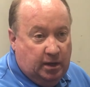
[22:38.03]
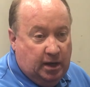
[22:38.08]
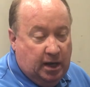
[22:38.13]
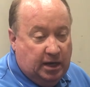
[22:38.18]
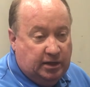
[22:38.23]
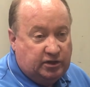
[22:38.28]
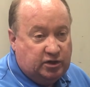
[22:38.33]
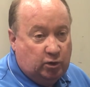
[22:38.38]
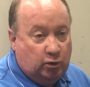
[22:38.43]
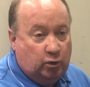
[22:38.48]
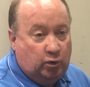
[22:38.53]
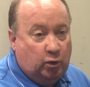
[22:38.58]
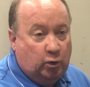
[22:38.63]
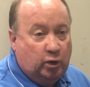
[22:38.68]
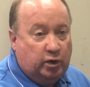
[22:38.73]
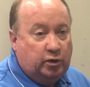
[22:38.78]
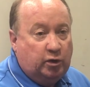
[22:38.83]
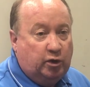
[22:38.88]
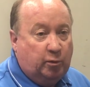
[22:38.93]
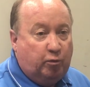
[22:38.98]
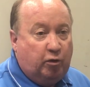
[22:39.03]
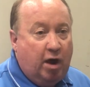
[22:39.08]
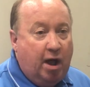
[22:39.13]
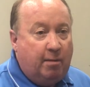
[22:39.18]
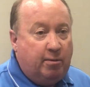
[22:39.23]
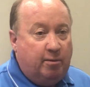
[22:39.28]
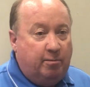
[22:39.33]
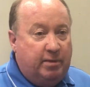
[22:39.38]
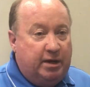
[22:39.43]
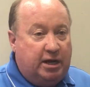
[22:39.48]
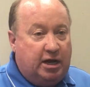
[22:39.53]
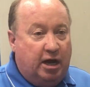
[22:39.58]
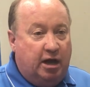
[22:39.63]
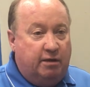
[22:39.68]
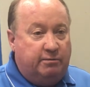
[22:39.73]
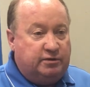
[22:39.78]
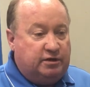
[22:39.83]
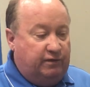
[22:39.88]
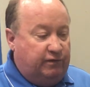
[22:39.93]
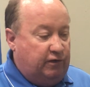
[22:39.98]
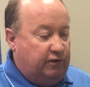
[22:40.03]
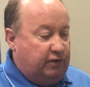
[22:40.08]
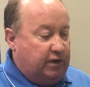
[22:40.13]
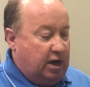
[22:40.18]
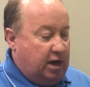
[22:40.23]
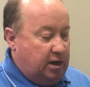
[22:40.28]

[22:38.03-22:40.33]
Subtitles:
And so what the problem becomes, if you